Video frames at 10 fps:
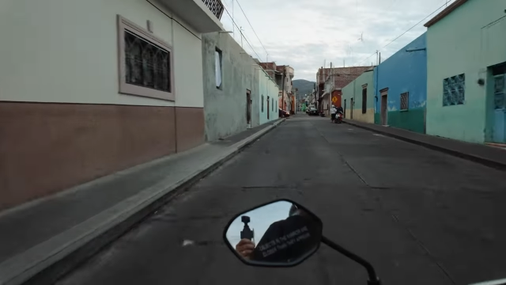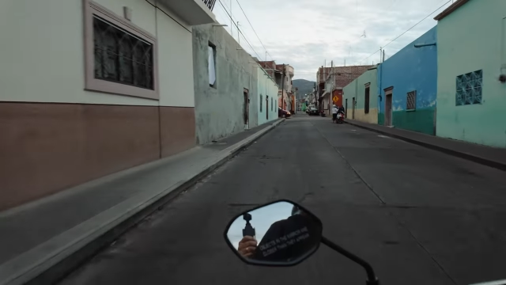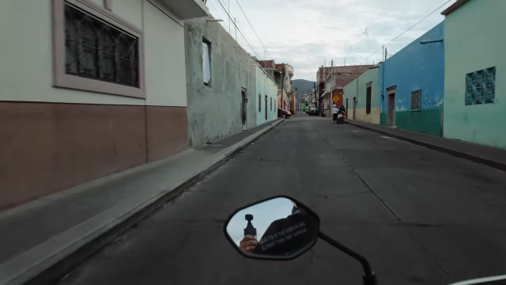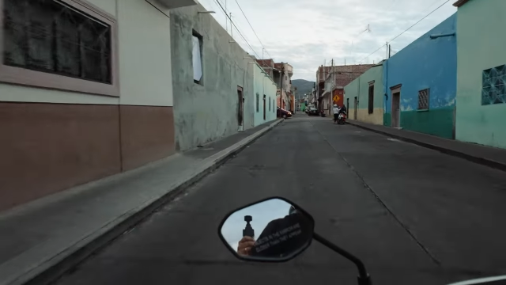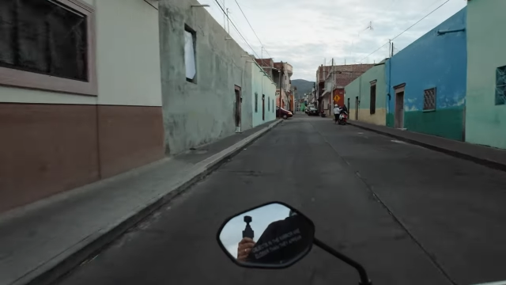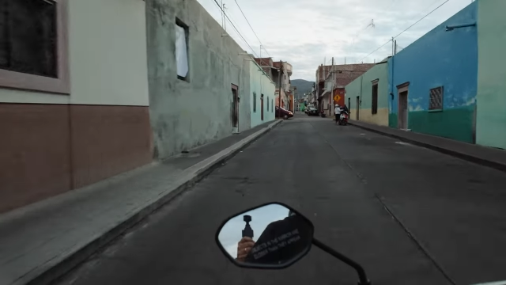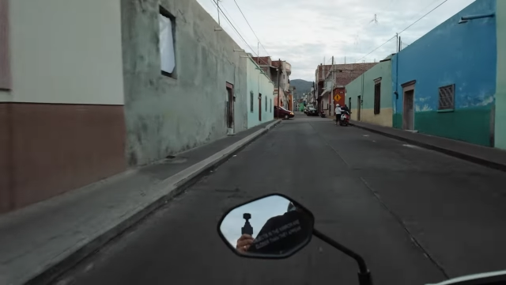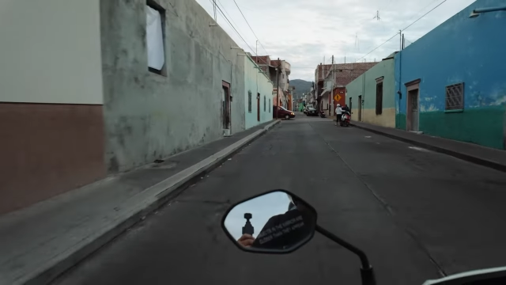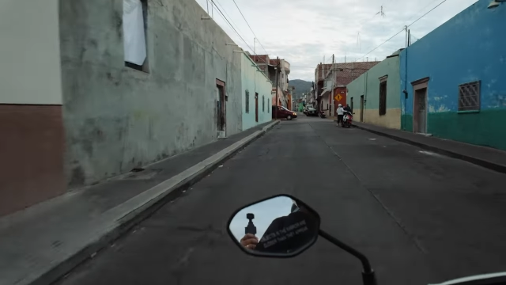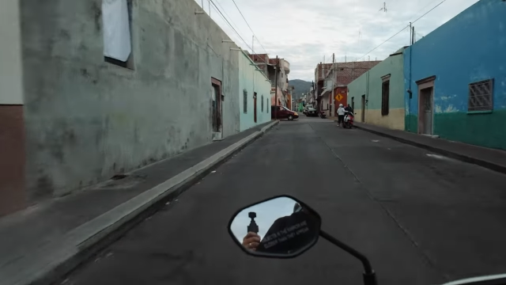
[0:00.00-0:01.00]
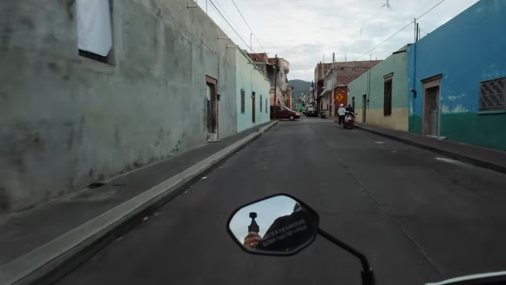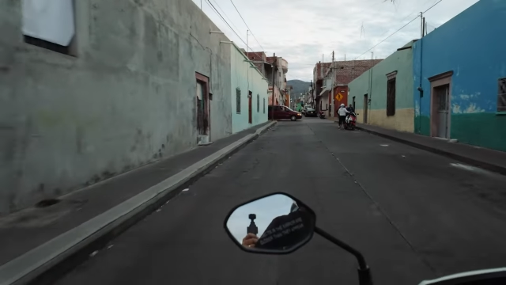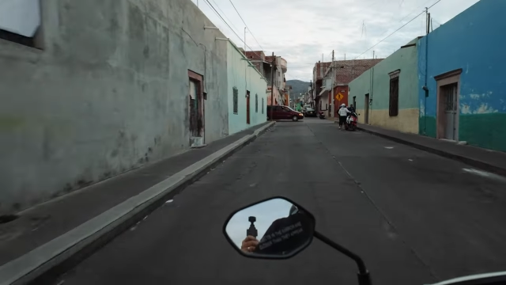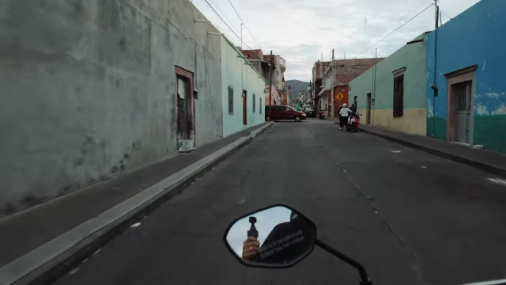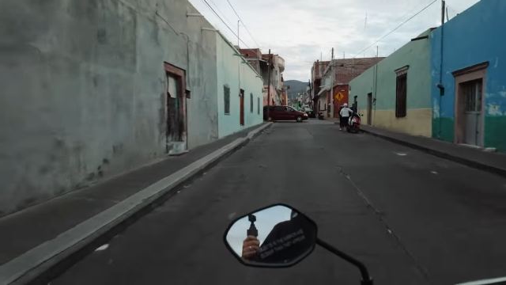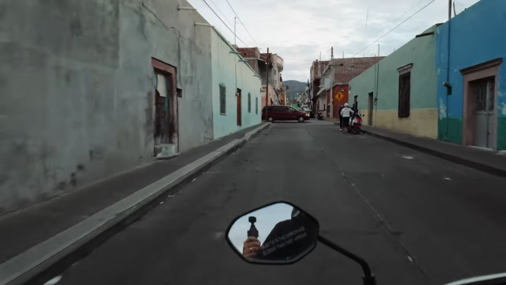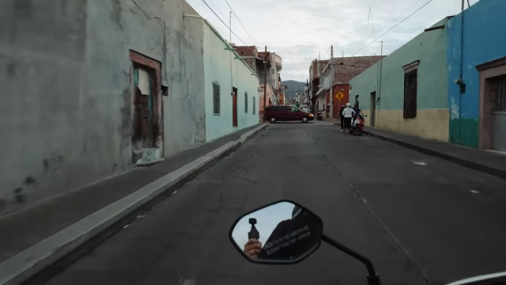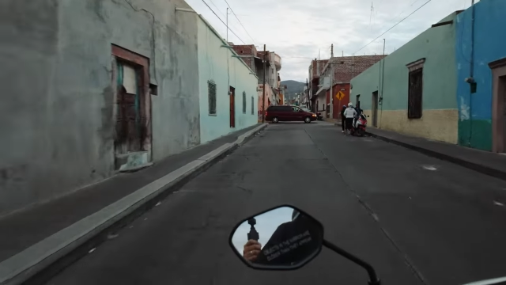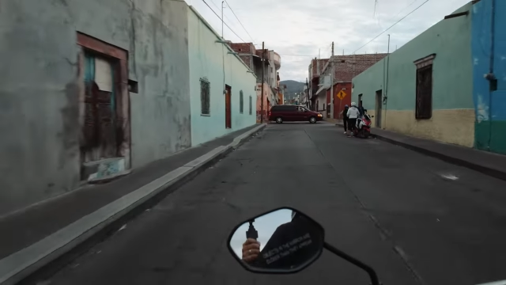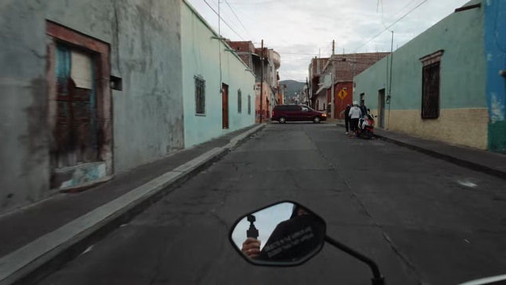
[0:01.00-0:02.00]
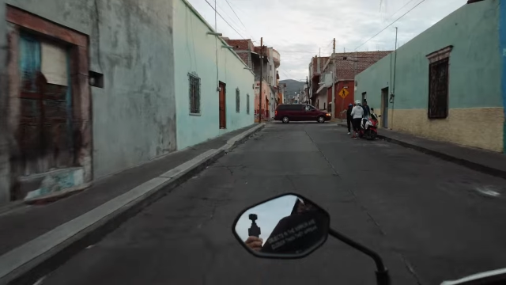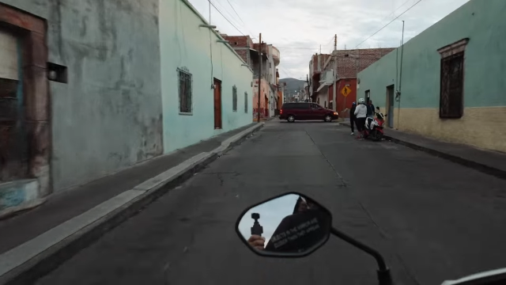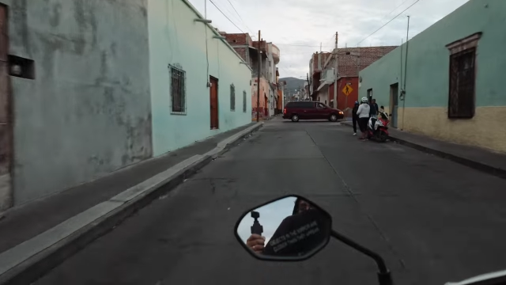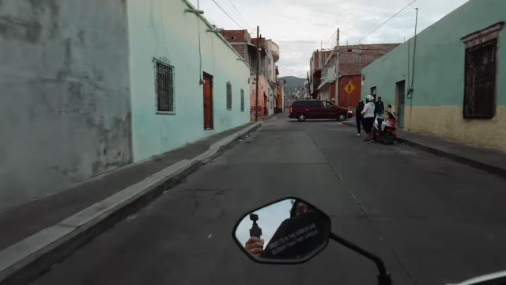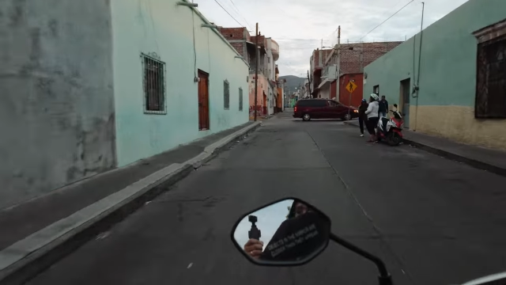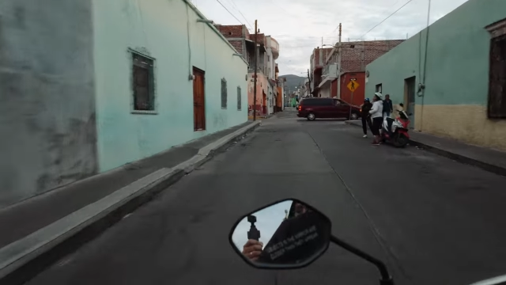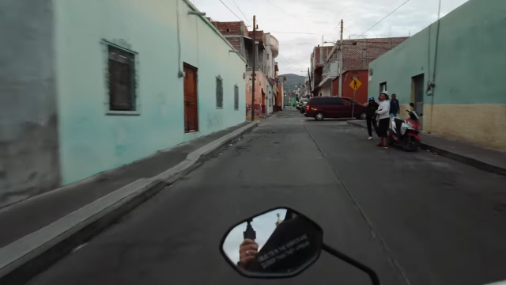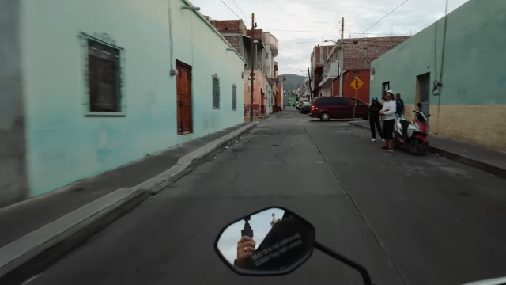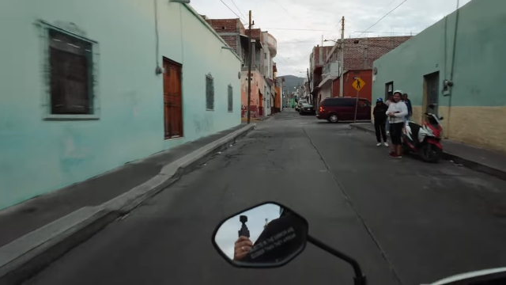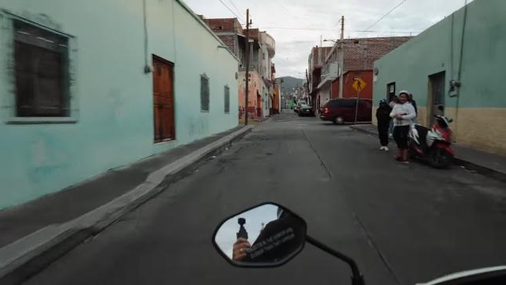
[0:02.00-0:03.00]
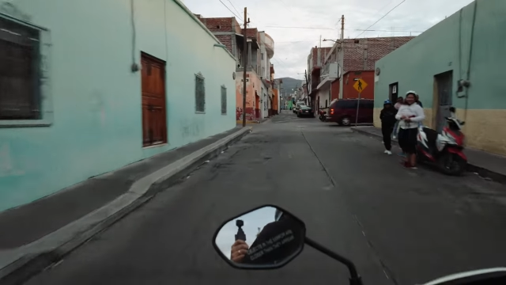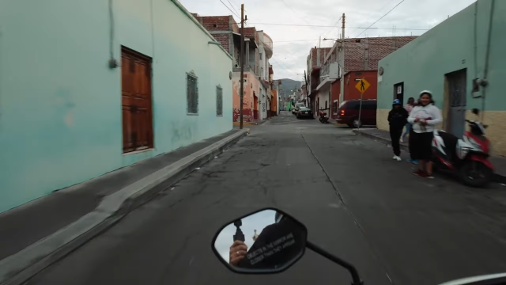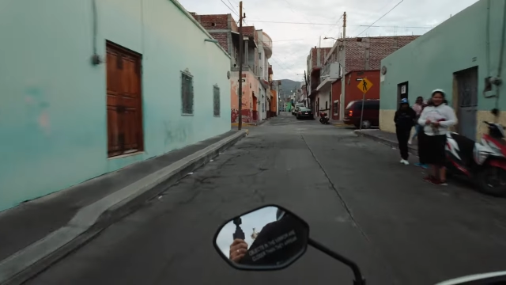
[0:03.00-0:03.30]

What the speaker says: (no speaker visible)